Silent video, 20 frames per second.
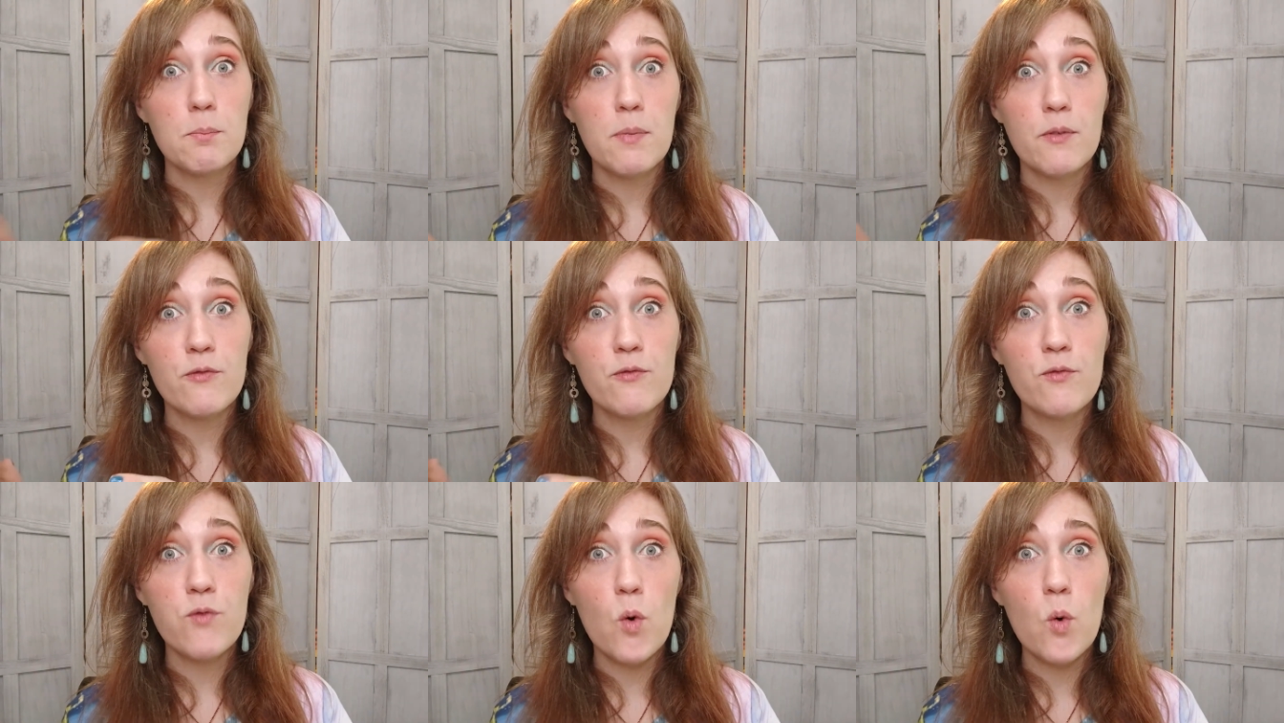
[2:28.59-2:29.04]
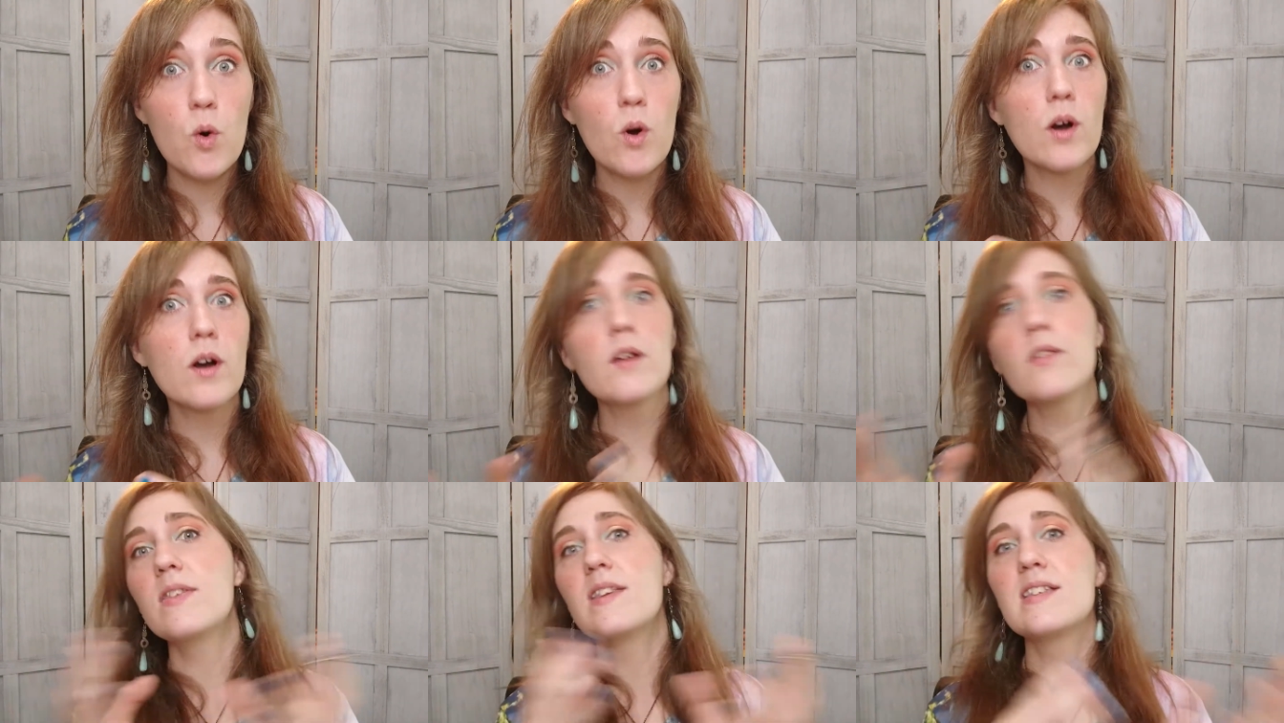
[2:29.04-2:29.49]

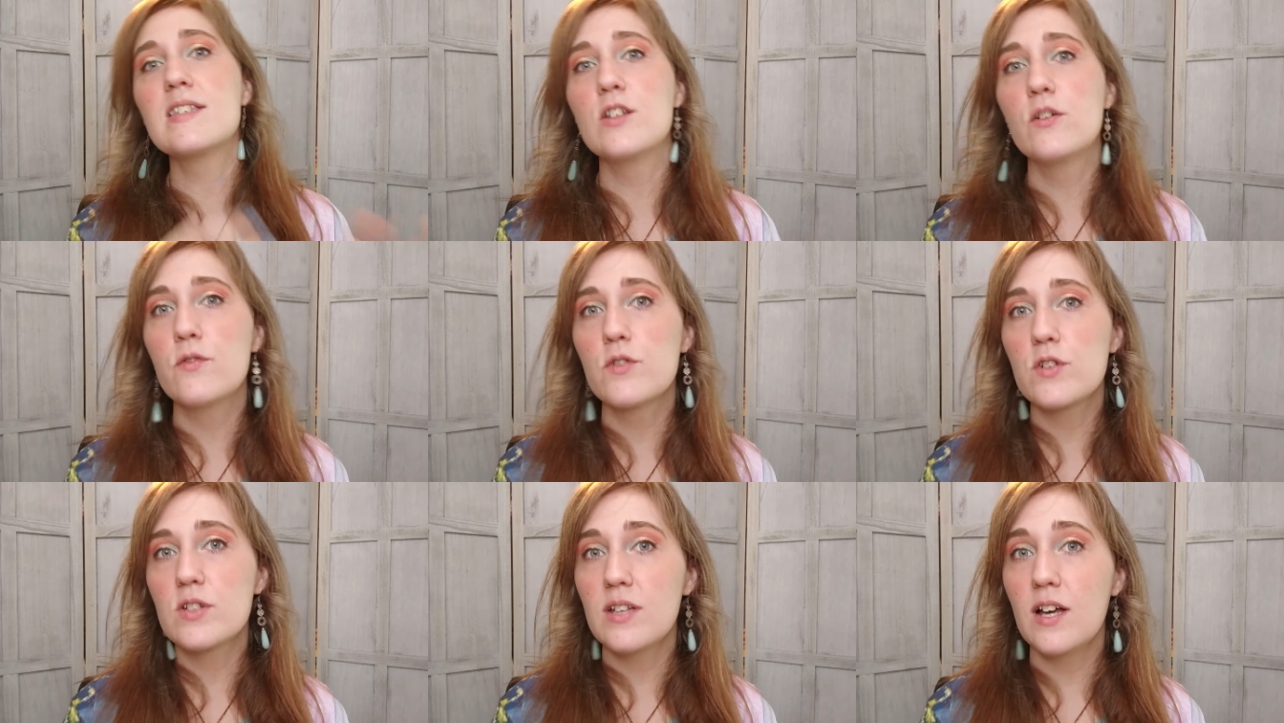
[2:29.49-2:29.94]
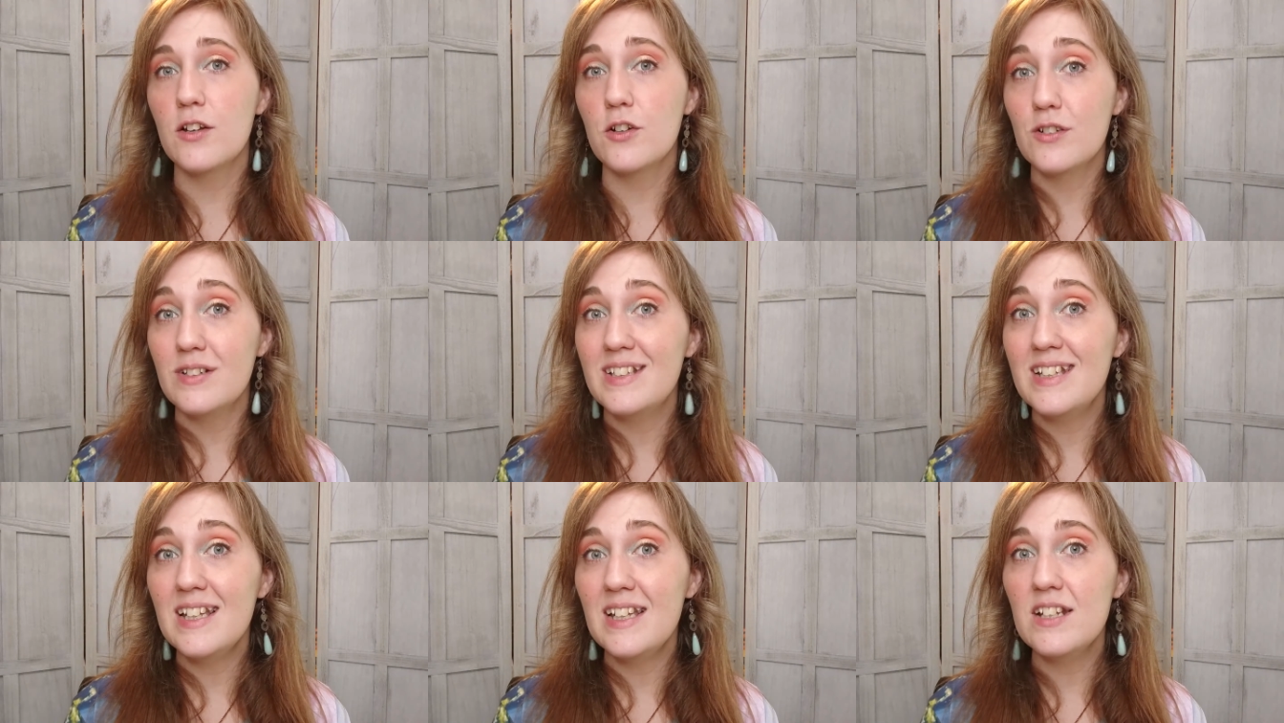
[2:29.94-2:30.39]
before the silver solder
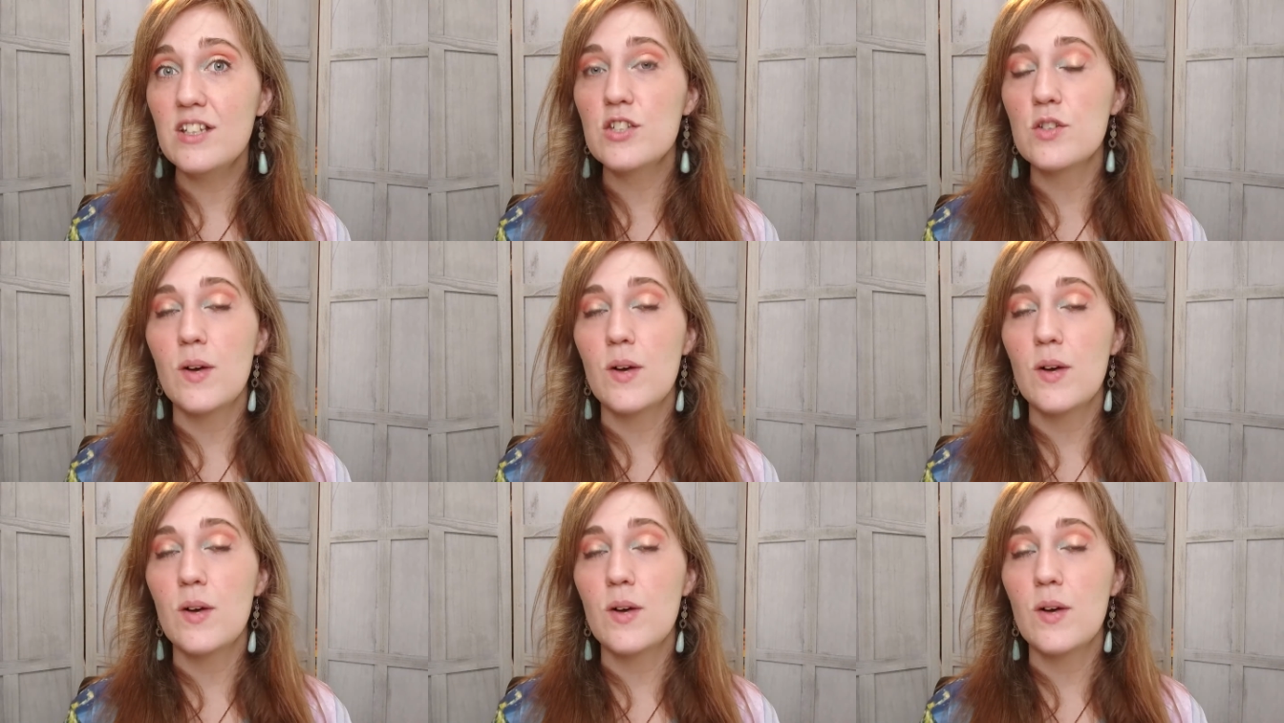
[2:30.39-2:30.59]
did,